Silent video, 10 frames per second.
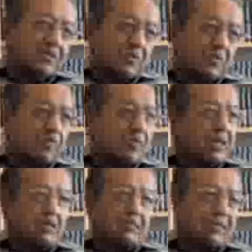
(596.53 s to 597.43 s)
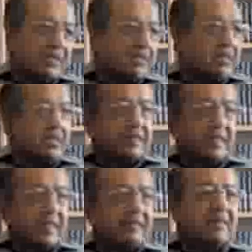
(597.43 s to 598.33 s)
goes down and they
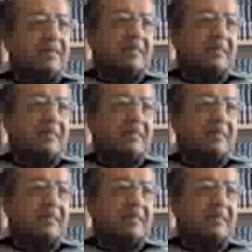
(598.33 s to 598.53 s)
start